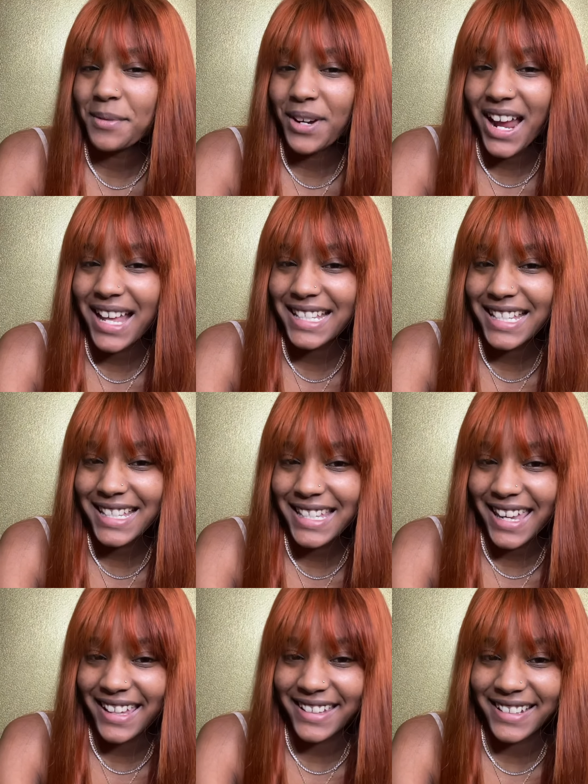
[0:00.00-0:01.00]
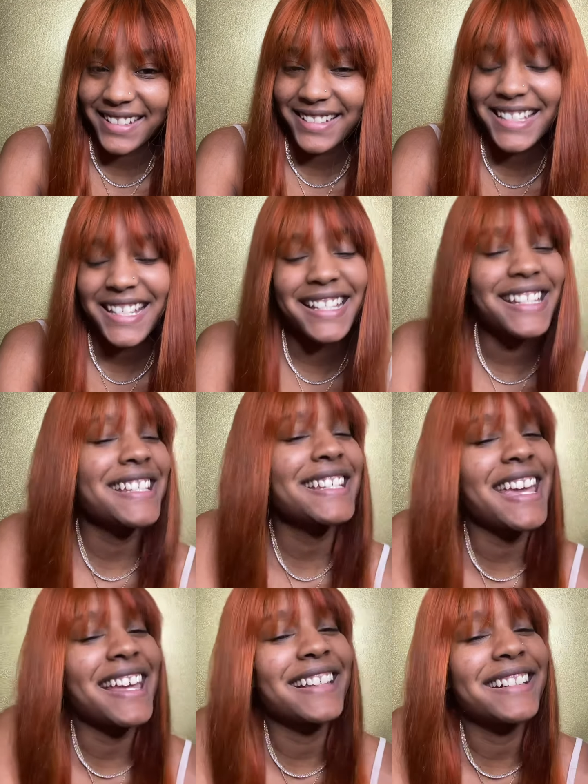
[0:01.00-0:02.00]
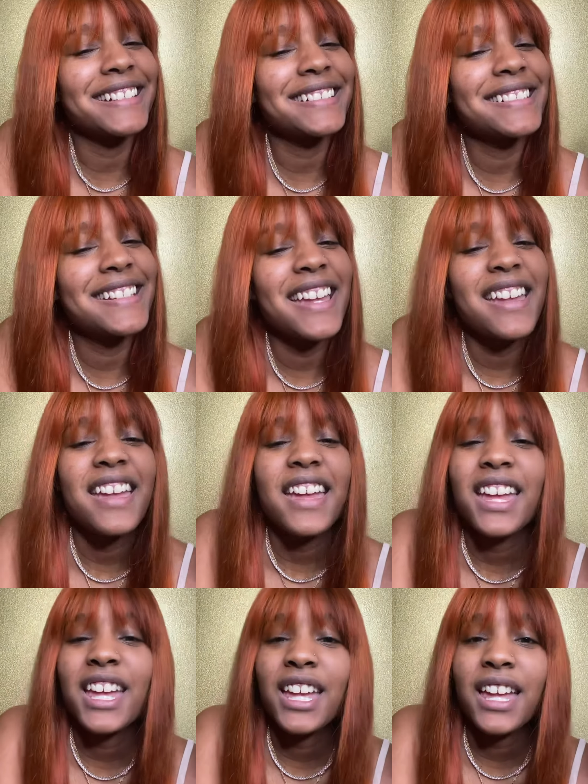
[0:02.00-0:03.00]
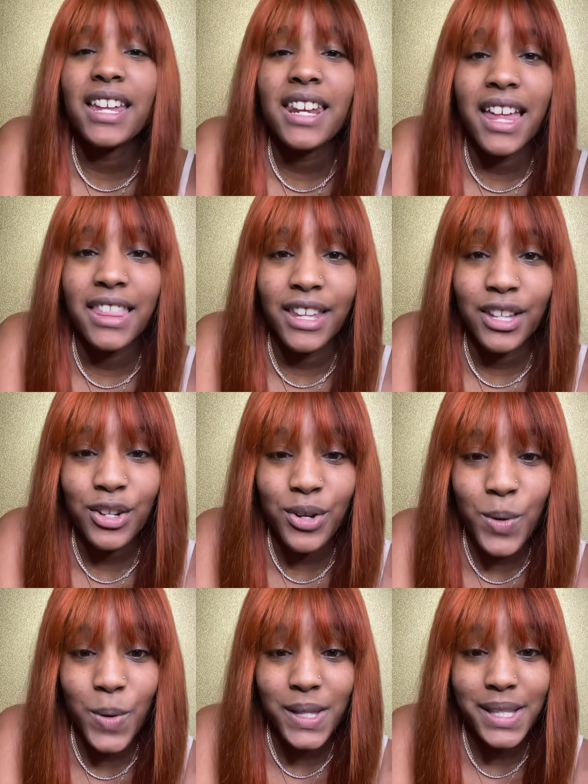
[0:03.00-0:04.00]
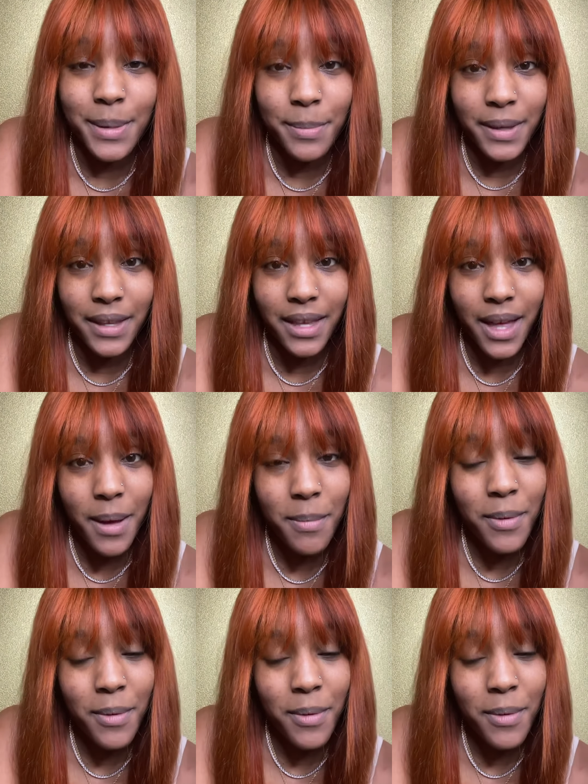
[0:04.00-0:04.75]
Auntie Taylor, TT Taylor, and I think you're going to be a